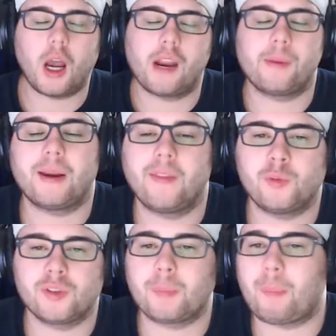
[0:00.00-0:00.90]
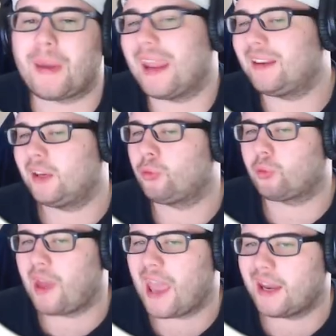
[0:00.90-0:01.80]
Alright, everybody, this was Painted
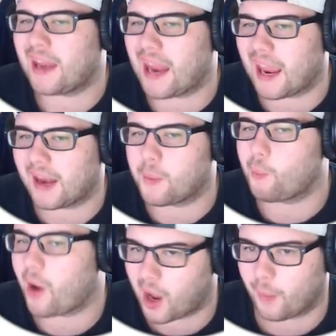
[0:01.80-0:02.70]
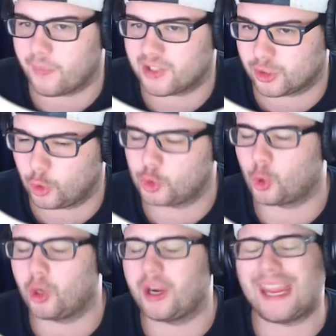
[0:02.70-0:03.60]
Red and Mom. This is two
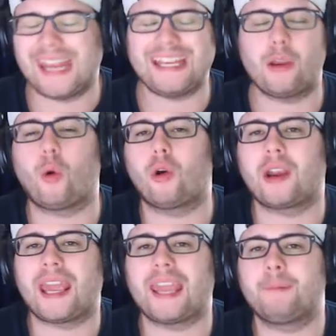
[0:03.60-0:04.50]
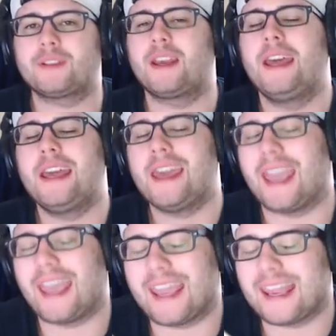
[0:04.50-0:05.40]
short indie horror games.
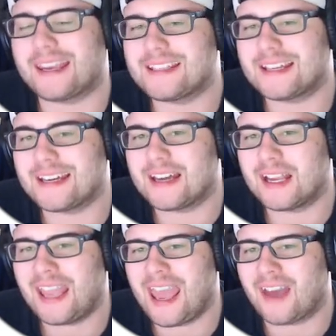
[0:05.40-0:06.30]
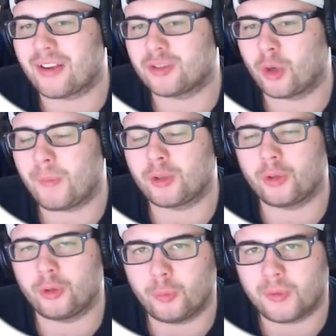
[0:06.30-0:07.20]
And, uh, yeah, if you guys enjoyed, my
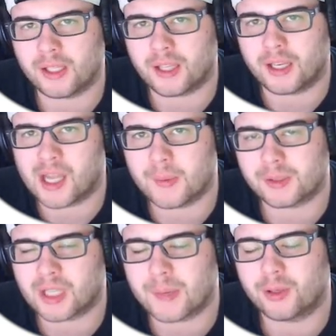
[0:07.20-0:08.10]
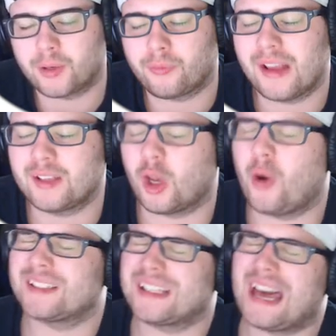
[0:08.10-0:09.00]
YouTube thing, like, comment, subscribe, share with your friends. And
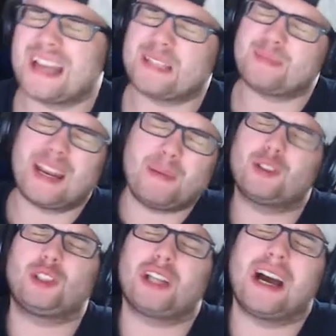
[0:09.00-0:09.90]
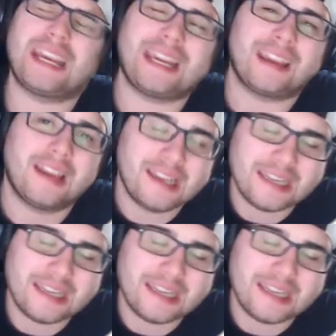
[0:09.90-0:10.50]
always, guys, my name is Johnny.